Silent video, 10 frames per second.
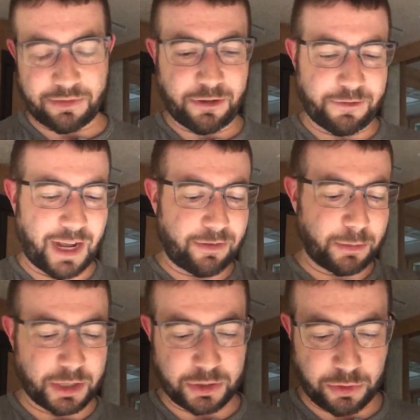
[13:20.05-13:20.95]

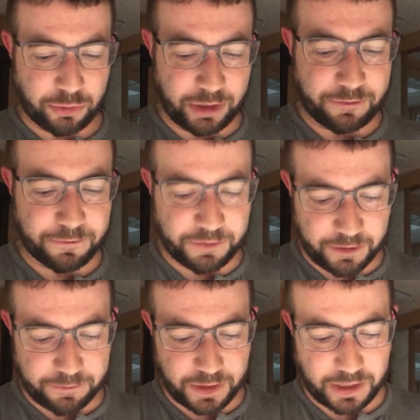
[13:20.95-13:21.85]
375, I'm going to do
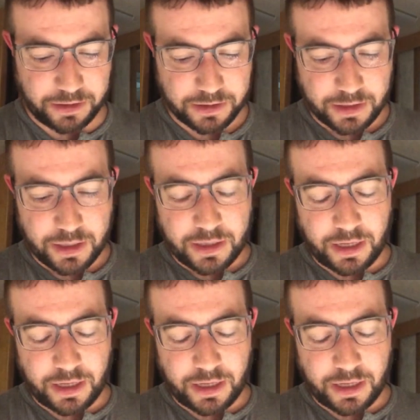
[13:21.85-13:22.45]
350,